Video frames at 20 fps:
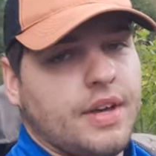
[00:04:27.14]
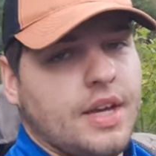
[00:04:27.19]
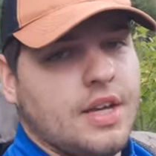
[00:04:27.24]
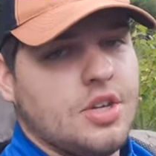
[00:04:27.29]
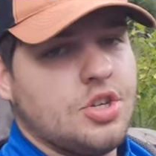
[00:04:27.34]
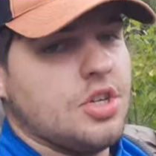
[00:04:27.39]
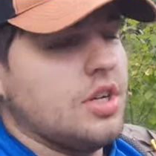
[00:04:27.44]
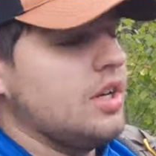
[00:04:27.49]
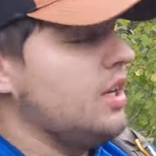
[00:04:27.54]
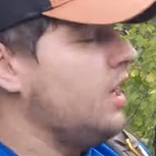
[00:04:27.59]

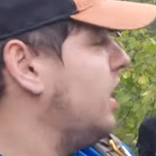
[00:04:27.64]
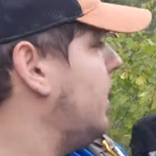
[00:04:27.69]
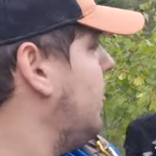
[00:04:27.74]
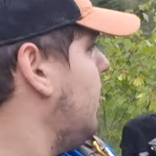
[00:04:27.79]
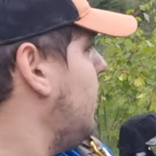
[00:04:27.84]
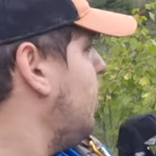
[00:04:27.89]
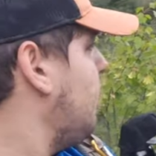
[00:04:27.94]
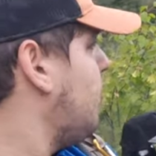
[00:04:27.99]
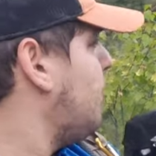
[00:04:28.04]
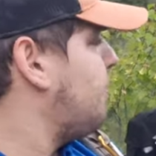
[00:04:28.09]
fish.
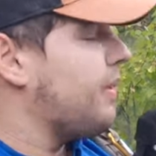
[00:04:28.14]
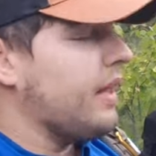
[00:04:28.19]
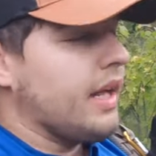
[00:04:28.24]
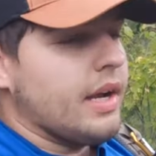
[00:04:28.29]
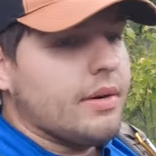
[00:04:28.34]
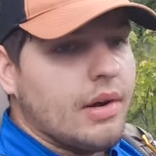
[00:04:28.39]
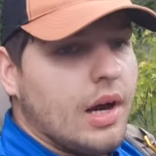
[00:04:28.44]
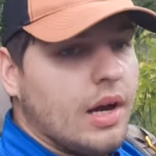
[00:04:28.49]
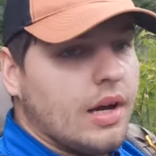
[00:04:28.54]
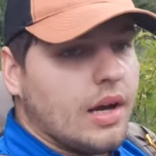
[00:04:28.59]
We
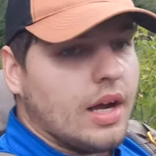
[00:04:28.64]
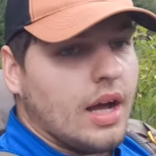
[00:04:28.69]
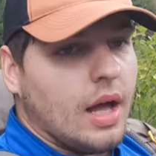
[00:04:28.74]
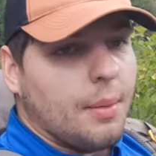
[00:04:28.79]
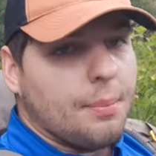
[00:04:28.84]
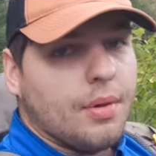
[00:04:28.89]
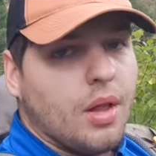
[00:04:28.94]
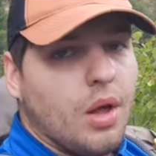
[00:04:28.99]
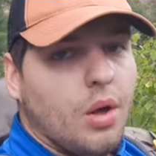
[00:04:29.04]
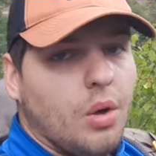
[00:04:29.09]
played around a
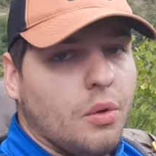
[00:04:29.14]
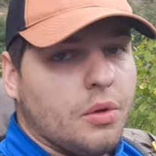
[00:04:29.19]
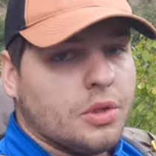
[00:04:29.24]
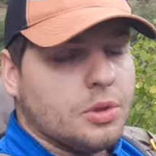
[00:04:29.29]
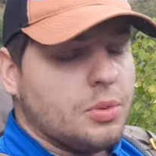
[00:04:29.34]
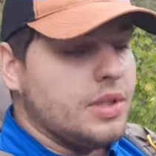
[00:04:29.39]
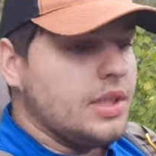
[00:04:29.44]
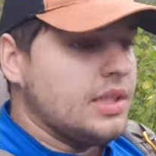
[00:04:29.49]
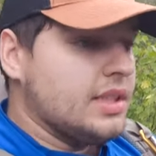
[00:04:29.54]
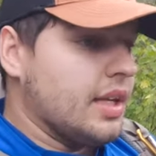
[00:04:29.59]
couple of
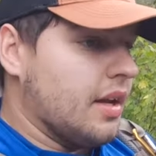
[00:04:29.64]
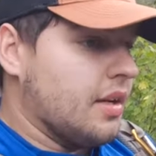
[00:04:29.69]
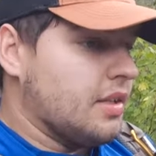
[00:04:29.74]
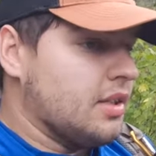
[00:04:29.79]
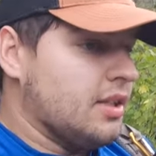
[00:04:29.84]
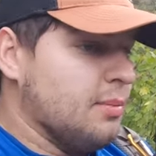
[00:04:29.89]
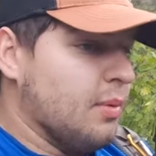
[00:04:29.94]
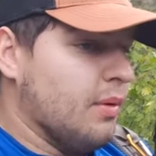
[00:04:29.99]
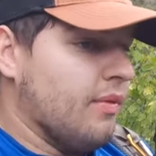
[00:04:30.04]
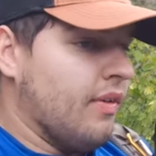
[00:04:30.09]
holes. We
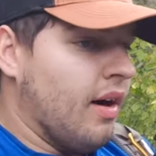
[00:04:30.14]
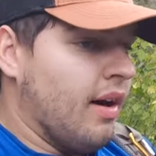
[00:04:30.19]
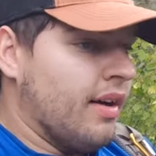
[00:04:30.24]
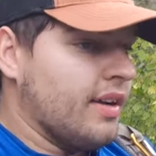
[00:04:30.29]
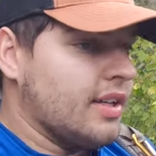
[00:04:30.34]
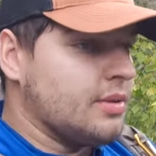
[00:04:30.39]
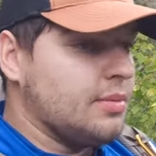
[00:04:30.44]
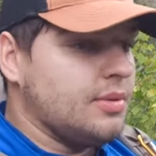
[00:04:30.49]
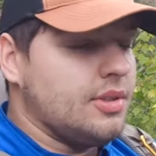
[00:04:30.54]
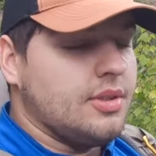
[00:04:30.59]
decided to move
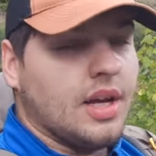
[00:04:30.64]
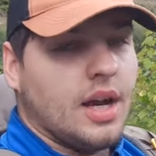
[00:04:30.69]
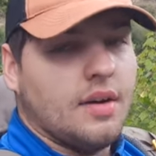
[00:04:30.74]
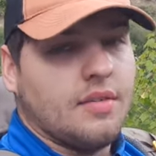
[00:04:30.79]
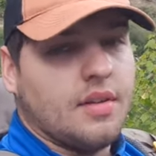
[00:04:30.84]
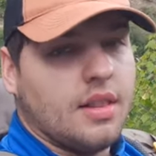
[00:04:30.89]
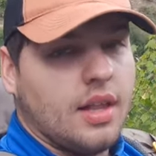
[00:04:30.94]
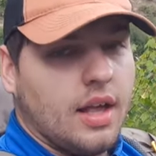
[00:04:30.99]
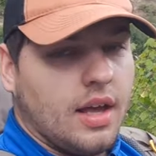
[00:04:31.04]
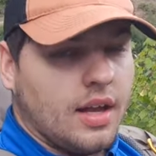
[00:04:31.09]
on as we do
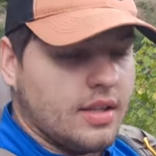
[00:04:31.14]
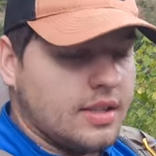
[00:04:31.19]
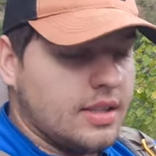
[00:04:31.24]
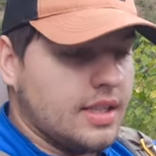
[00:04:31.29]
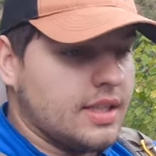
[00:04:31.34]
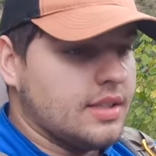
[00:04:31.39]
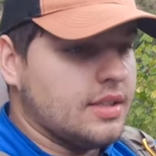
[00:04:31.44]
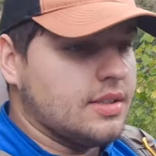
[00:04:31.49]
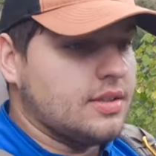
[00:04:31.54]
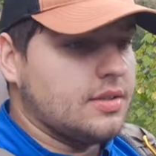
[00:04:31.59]
have a lot of
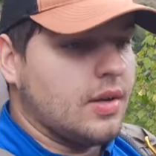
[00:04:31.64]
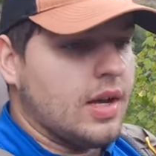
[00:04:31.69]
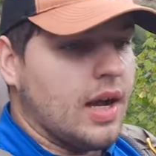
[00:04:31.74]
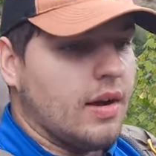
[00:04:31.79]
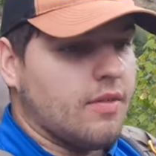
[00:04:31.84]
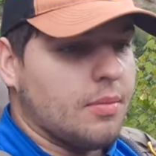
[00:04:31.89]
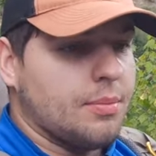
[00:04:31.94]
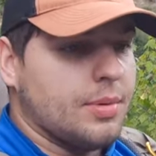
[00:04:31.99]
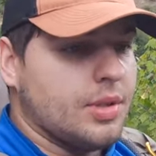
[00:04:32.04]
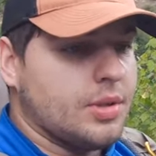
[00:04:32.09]
distance to
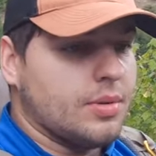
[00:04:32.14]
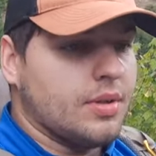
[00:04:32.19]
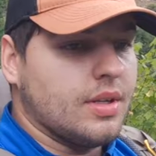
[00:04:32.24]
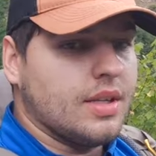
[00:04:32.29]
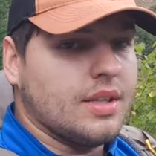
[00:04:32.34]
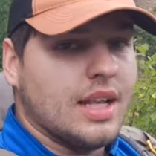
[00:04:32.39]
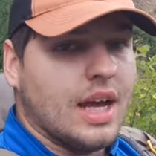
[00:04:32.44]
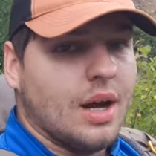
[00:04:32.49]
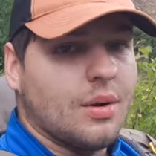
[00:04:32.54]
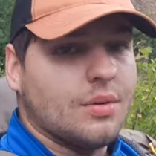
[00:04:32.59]
cover
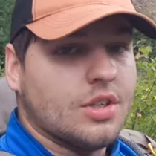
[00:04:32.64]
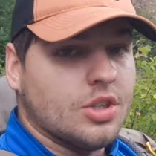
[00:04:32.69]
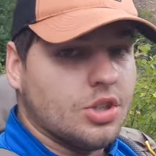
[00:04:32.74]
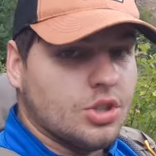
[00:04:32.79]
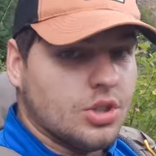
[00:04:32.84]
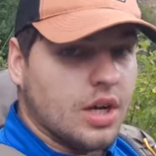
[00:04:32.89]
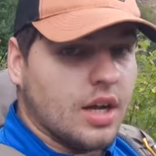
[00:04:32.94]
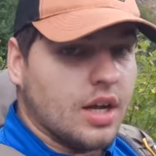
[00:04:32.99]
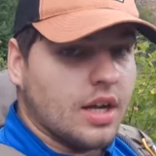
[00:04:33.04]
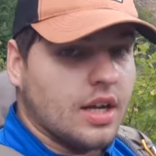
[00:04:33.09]
between now and the
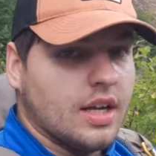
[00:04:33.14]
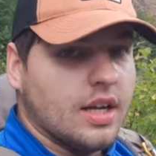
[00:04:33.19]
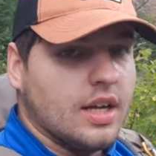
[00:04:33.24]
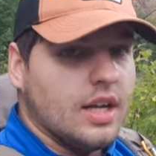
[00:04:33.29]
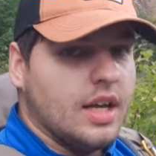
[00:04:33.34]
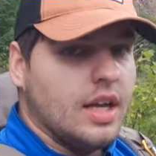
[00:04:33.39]
truck.